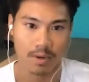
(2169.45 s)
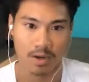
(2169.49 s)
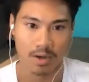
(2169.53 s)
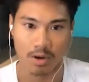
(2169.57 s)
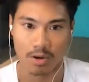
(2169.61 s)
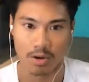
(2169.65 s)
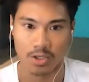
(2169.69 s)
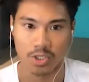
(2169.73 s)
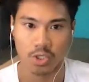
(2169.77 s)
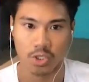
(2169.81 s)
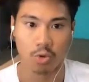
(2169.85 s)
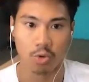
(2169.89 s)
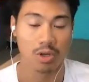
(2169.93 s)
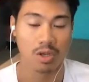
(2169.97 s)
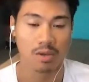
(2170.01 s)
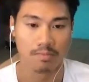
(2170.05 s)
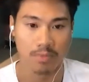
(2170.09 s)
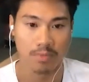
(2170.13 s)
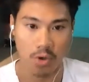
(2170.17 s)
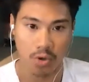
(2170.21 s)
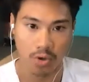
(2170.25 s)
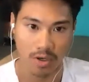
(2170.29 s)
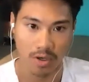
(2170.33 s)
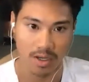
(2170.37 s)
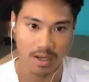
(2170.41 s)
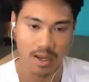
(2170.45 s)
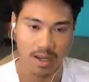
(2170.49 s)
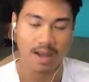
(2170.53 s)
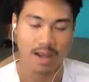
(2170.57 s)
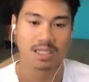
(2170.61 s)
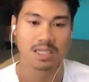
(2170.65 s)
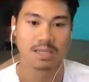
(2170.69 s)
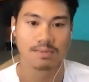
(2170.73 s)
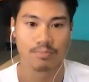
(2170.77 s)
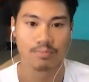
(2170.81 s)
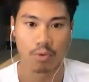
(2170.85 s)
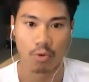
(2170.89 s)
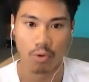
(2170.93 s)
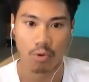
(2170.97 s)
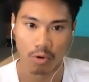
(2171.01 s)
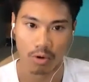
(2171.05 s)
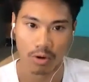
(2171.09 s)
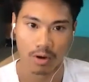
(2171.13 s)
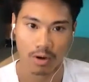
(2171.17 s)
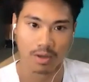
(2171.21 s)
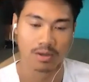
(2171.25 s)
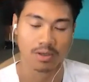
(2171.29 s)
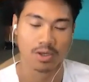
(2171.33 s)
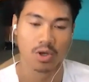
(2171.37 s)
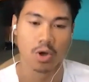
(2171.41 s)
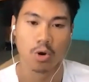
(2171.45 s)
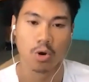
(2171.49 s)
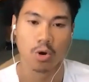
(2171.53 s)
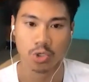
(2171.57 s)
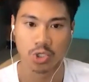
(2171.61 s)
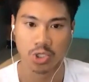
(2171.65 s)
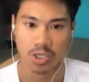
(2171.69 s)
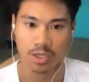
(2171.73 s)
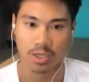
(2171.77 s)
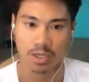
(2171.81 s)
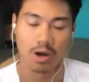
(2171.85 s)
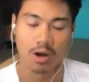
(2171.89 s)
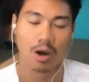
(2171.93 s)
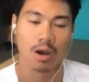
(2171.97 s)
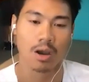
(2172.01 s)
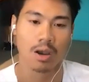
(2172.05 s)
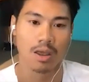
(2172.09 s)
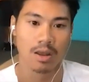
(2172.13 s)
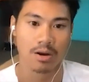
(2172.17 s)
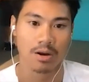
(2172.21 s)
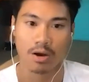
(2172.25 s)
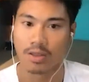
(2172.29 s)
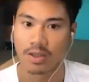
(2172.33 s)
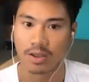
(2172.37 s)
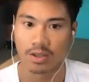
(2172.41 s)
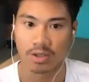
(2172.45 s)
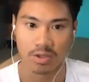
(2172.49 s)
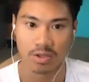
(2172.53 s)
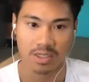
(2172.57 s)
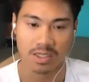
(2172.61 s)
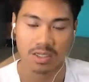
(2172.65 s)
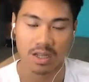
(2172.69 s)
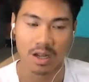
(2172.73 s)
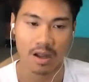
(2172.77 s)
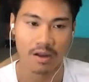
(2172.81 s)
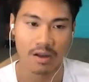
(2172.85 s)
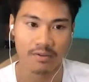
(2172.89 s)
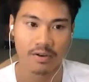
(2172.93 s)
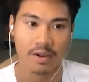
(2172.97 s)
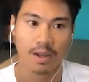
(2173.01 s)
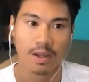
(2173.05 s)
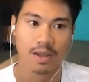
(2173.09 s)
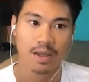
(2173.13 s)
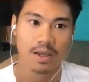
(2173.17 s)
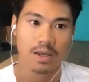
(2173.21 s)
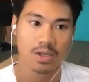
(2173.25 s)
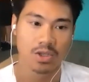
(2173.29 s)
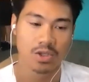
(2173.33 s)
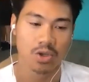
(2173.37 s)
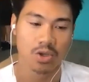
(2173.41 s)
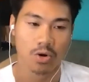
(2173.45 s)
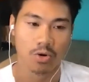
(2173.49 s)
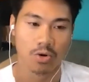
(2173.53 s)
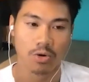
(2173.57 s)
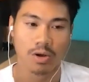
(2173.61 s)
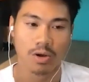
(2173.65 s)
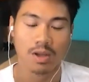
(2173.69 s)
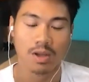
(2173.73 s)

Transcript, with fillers: but also a community and support and coaching and all, and all yeah. that good stuff. So